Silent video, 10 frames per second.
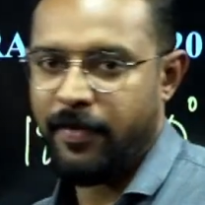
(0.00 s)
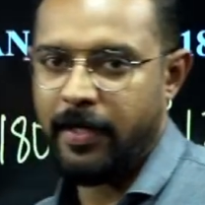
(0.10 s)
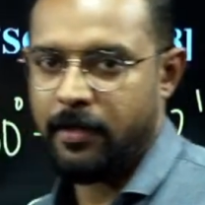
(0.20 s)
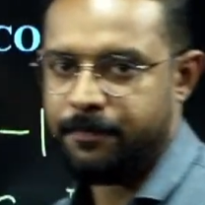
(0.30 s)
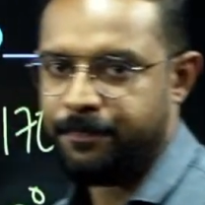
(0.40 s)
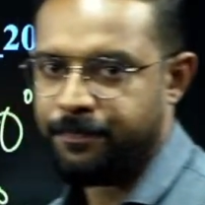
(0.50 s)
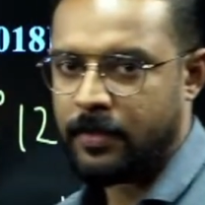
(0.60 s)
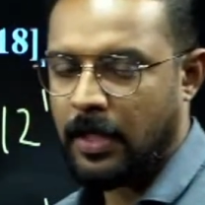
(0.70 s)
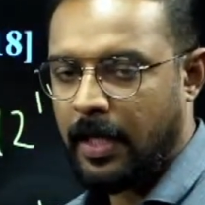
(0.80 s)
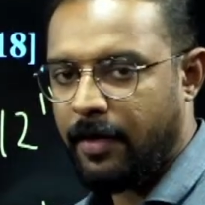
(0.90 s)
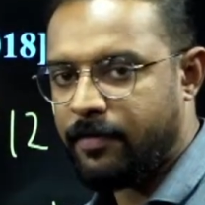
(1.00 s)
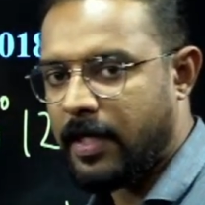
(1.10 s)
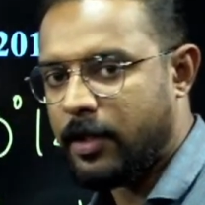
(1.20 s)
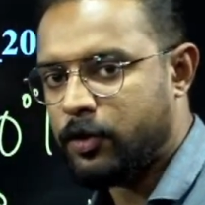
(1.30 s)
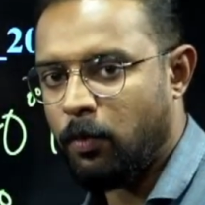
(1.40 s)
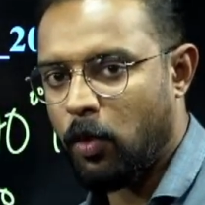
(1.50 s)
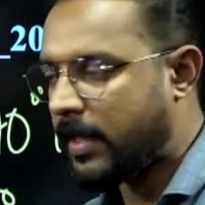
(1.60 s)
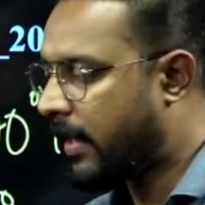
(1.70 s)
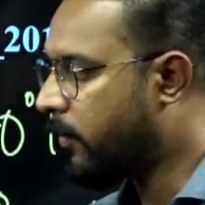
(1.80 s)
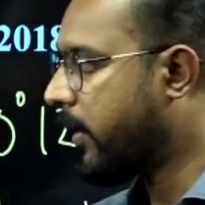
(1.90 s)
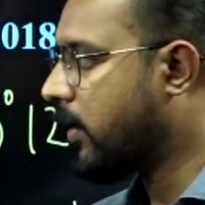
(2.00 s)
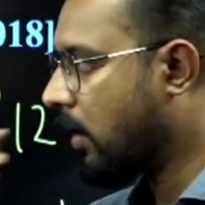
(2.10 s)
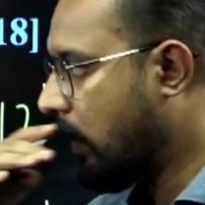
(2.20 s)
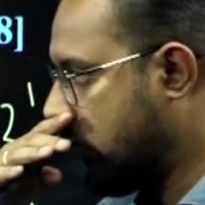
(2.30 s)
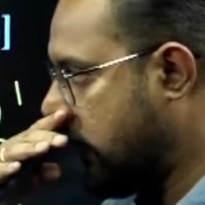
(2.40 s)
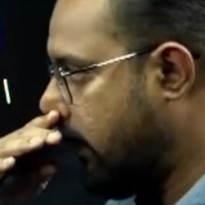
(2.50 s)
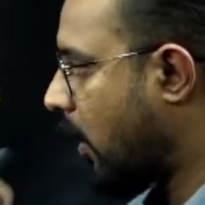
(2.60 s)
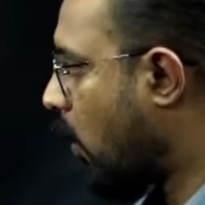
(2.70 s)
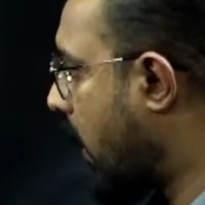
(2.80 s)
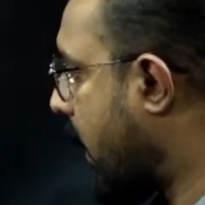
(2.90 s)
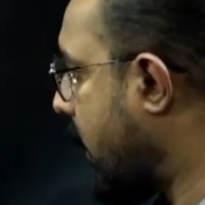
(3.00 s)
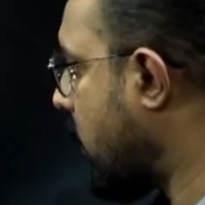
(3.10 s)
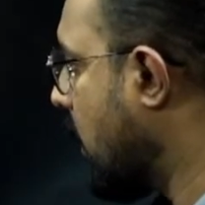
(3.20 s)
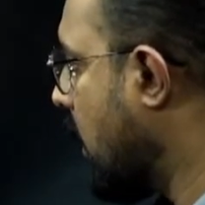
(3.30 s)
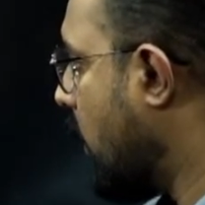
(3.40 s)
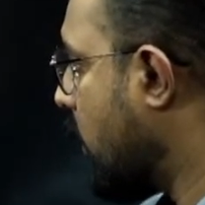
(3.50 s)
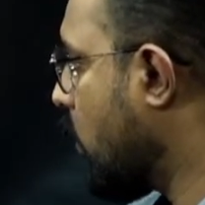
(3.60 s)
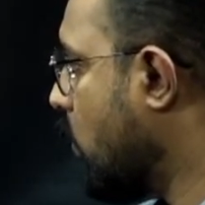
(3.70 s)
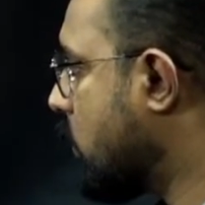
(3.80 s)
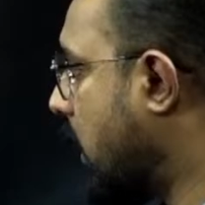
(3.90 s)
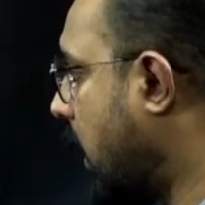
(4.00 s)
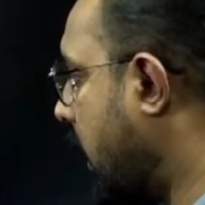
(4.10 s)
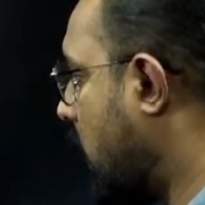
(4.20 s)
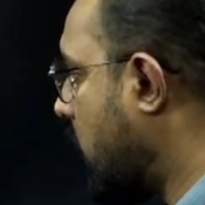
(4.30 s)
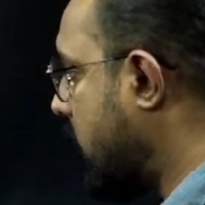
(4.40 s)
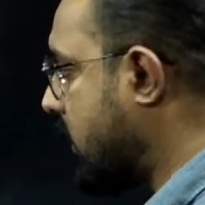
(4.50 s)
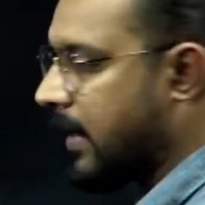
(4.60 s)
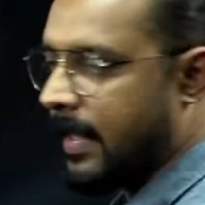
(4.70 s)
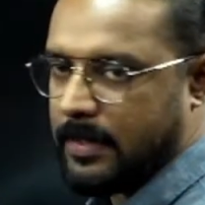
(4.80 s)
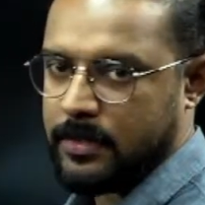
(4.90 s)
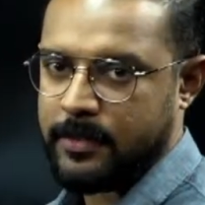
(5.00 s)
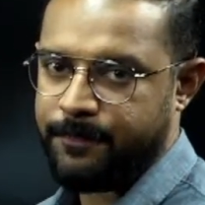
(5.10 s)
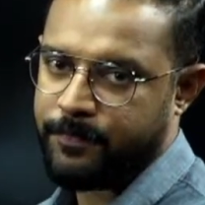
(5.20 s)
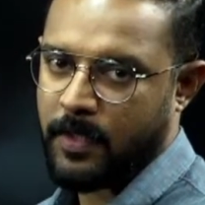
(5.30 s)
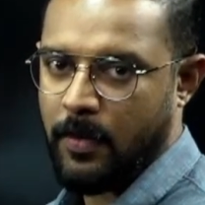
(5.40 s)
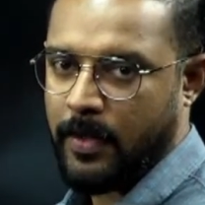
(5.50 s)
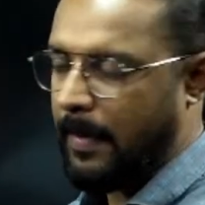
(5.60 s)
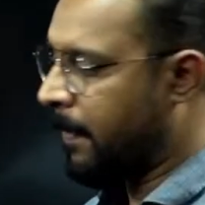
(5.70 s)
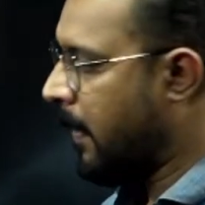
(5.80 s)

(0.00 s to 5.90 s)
it. If there is more than one similar quadrant, you use the equations like this. Okay.